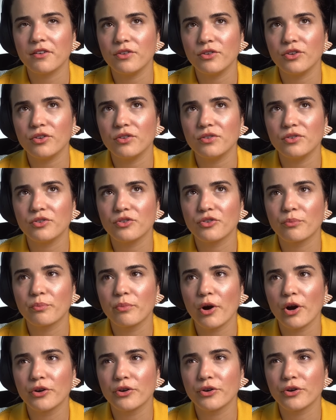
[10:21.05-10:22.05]
your
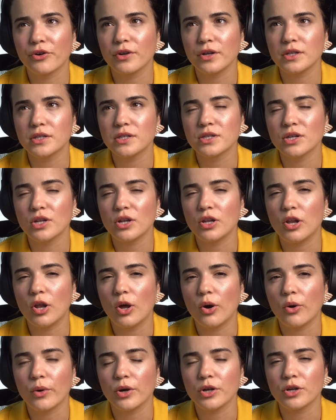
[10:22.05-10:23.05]
partner needs to
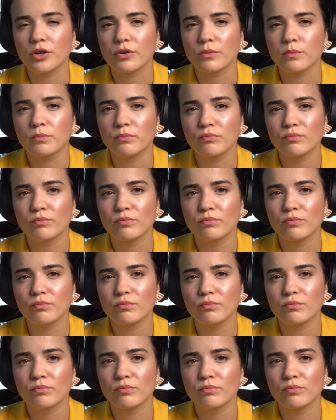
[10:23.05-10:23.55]
know what your